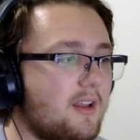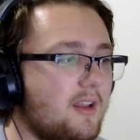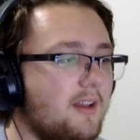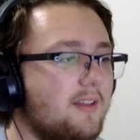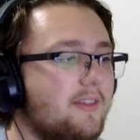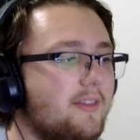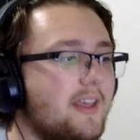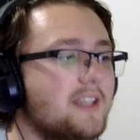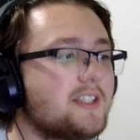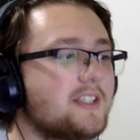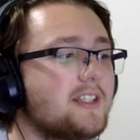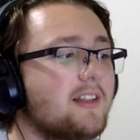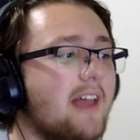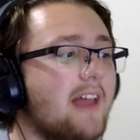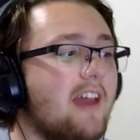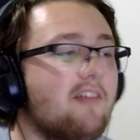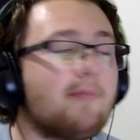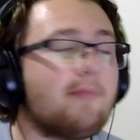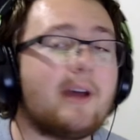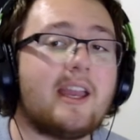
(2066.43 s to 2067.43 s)
they still
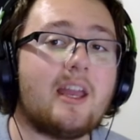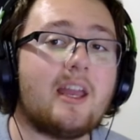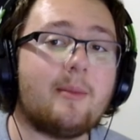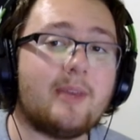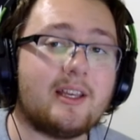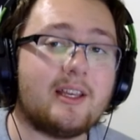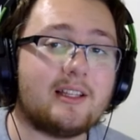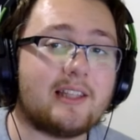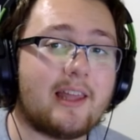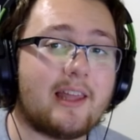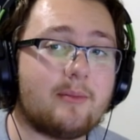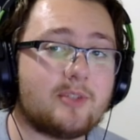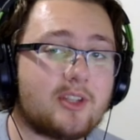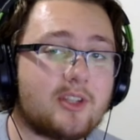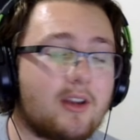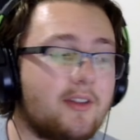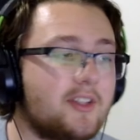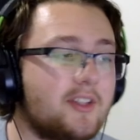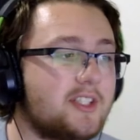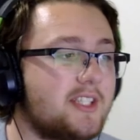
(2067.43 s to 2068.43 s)
have Miami and Clemson
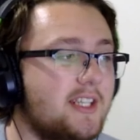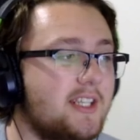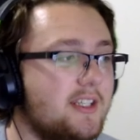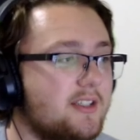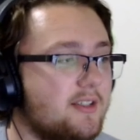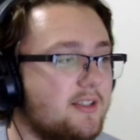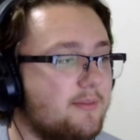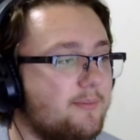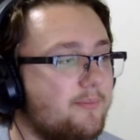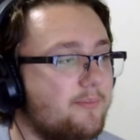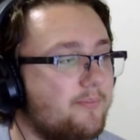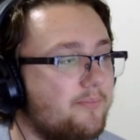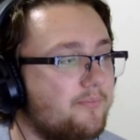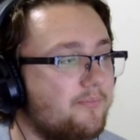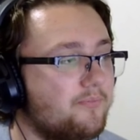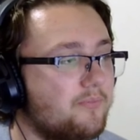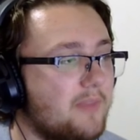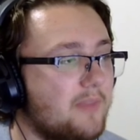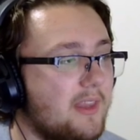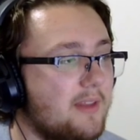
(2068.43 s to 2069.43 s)
on the season.
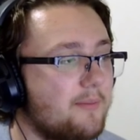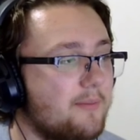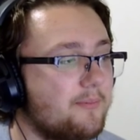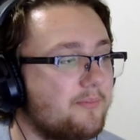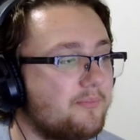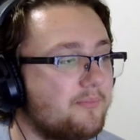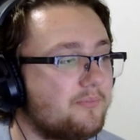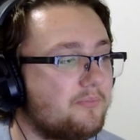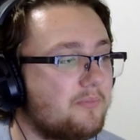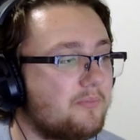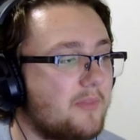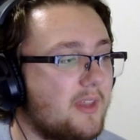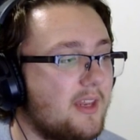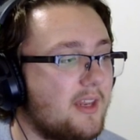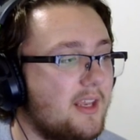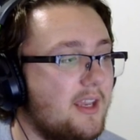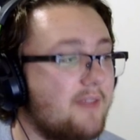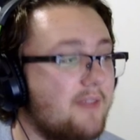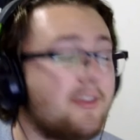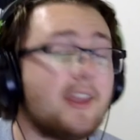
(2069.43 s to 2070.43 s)

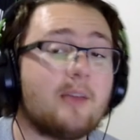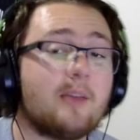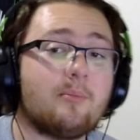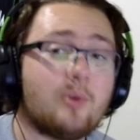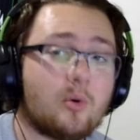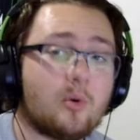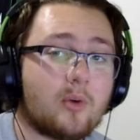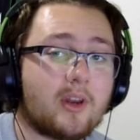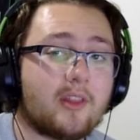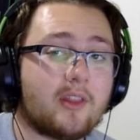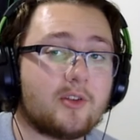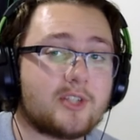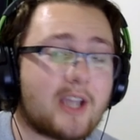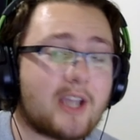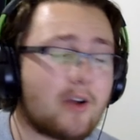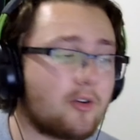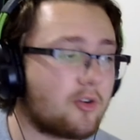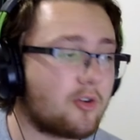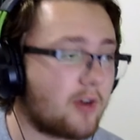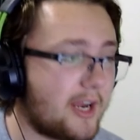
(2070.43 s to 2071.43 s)
If they can pull one of those
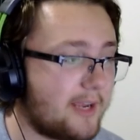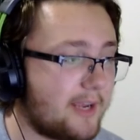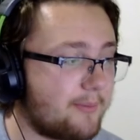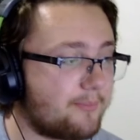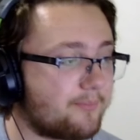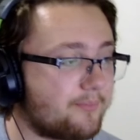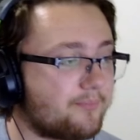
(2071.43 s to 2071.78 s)
out, great.